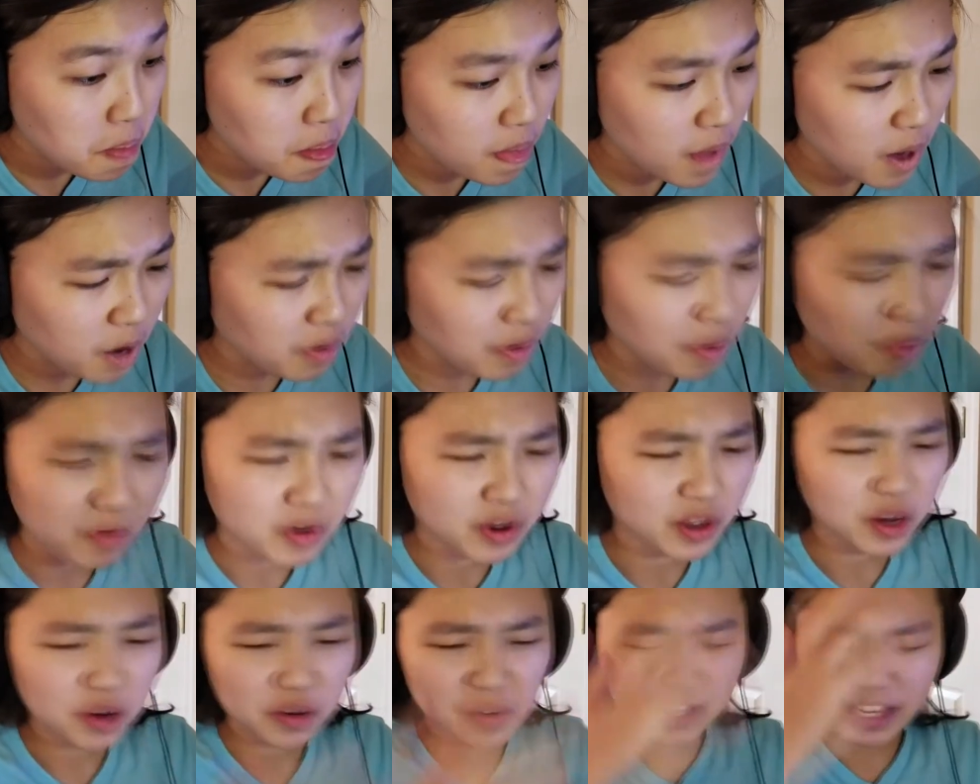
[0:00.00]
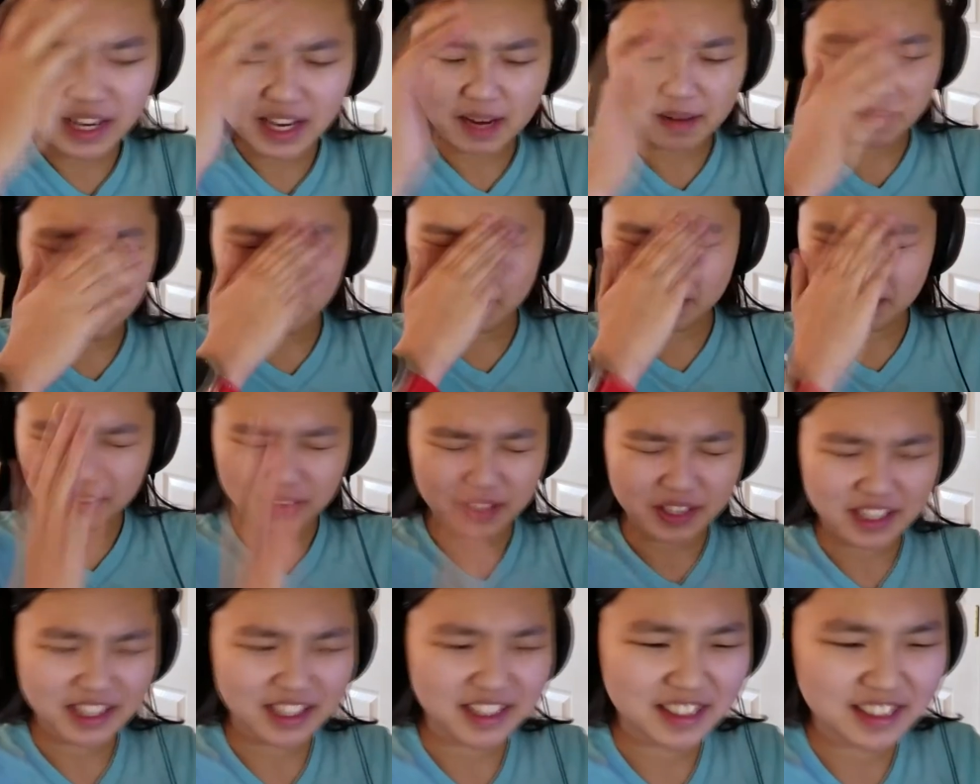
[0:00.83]
Oh wait, we're loading a game. I'm
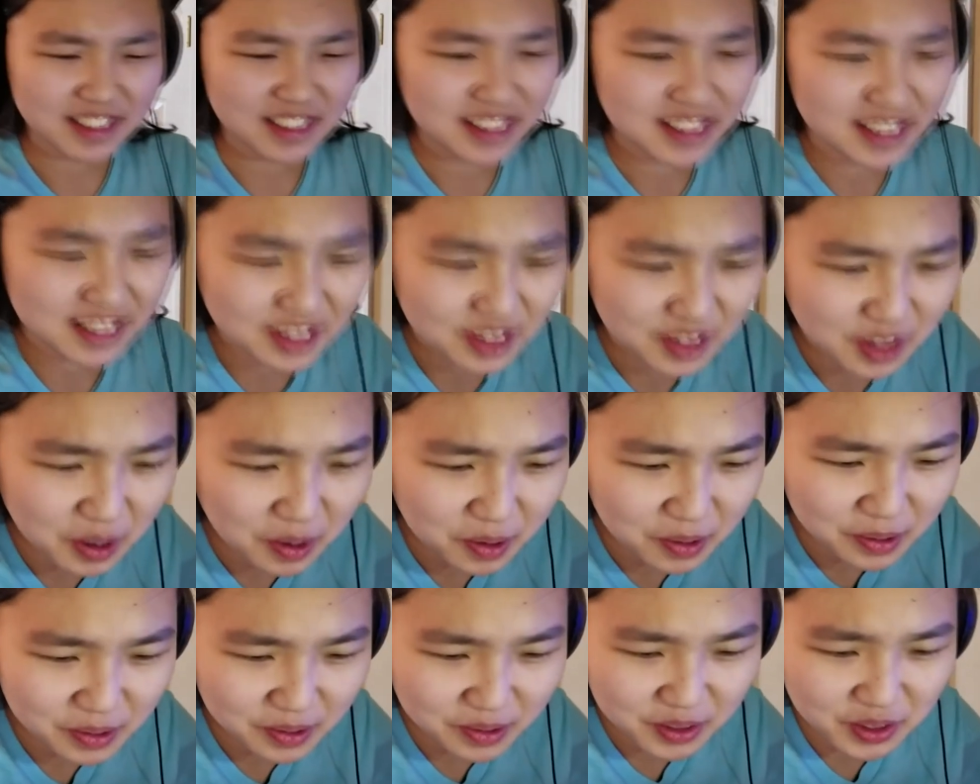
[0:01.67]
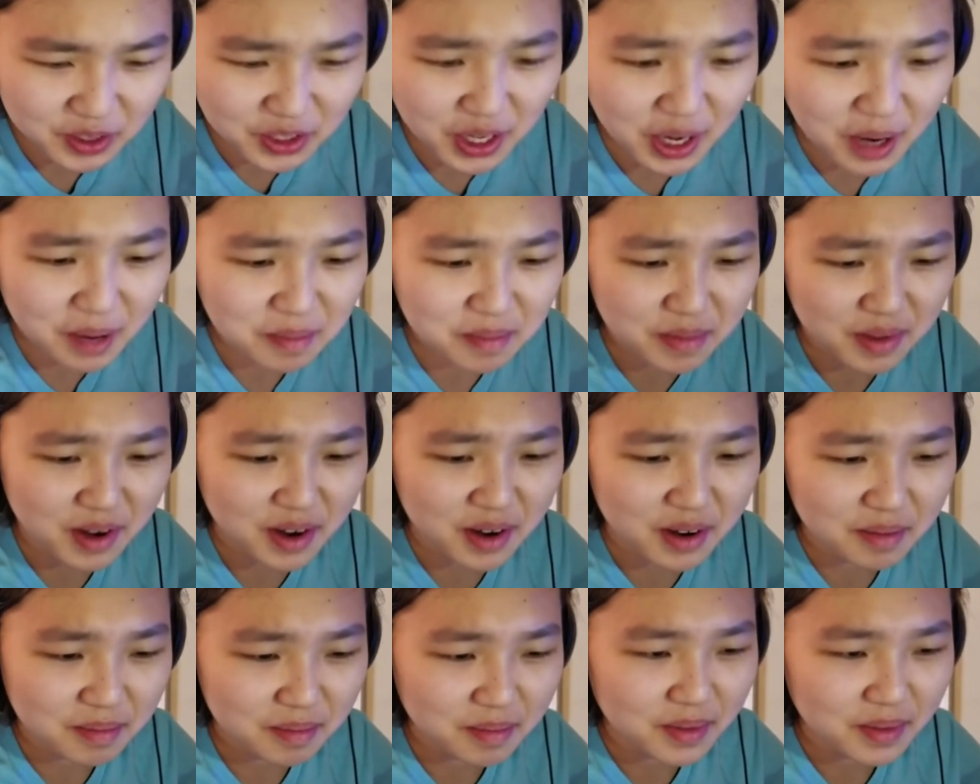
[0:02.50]
freaking so dumb dumb.